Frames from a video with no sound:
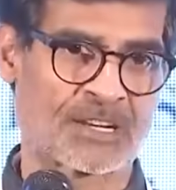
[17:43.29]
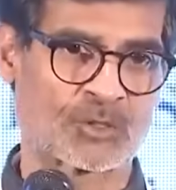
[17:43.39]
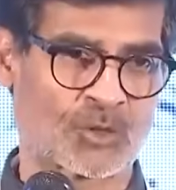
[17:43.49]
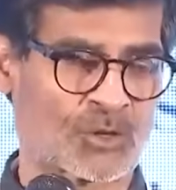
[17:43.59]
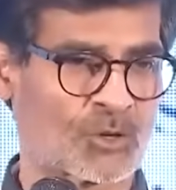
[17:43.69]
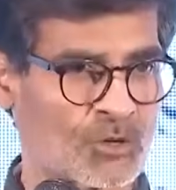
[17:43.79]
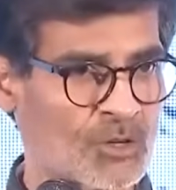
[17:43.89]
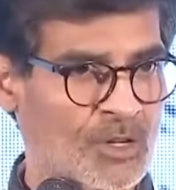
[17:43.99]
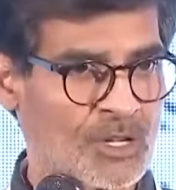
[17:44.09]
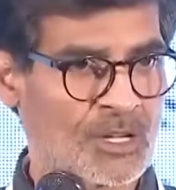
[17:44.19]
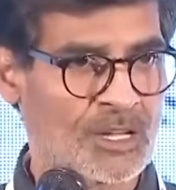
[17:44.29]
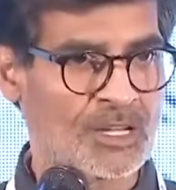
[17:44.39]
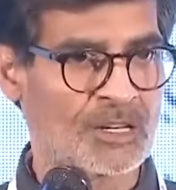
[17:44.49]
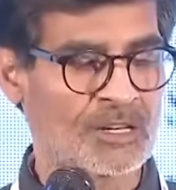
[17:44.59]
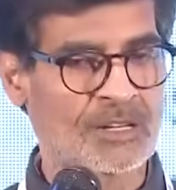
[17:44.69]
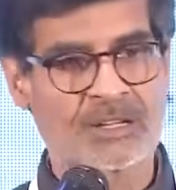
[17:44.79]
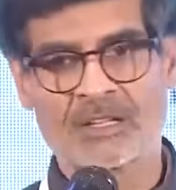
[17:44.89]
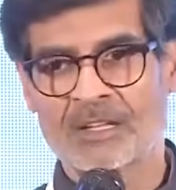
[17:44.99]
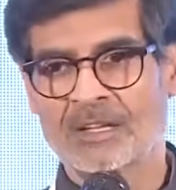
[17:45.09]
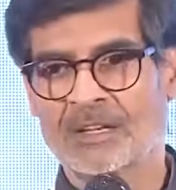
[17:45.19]
and Tokyo in
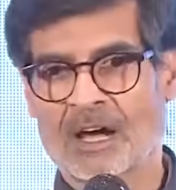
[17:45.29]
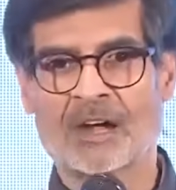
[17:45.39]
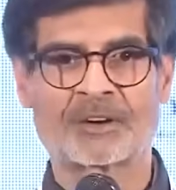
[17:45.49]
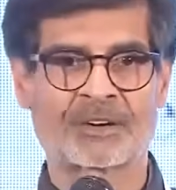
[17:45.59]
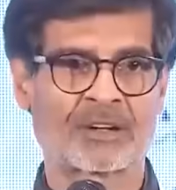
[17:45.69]
our